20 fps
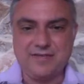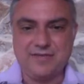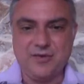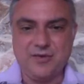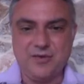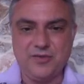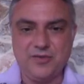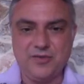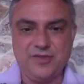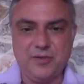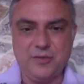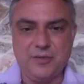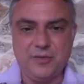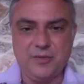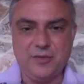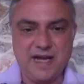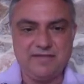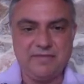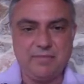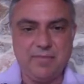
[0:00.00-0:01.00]
of course, you would
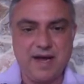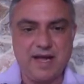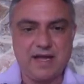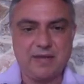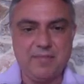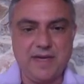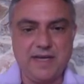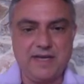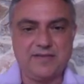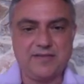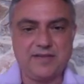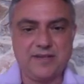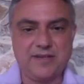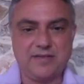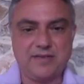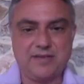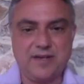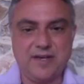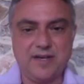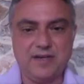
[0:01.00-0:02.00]
have black
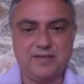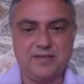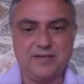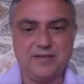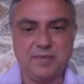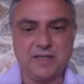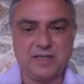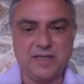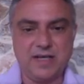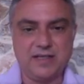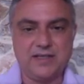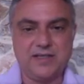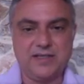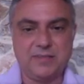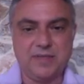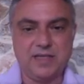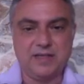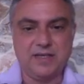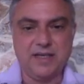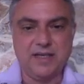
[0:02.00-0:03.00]
ministers and nurses, but
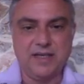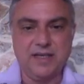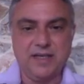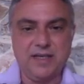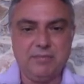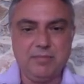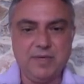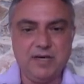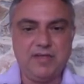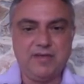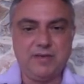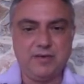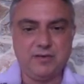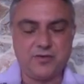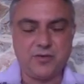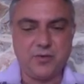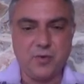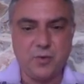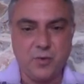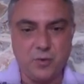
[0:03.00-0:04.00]
ultimately birth
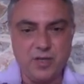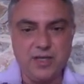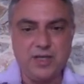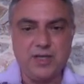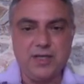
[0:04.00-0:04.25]
control